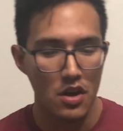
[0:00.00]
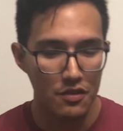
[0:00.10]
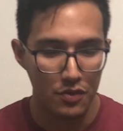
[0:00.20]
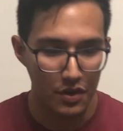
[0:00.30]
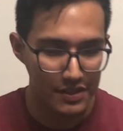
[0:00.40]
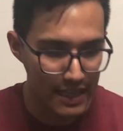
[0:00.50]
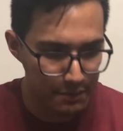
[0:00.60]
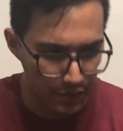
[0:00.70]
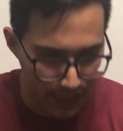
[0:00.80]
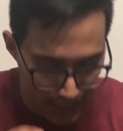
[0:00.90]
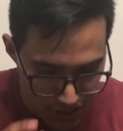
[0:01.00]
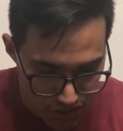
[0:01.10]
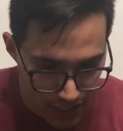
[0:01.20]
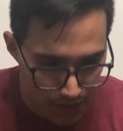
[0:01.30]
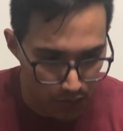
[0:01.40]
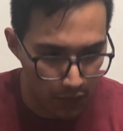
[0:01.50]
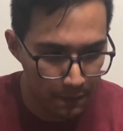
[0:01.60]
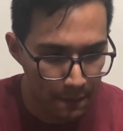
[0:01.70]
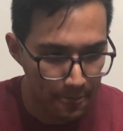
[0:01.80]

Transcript: For example, in general,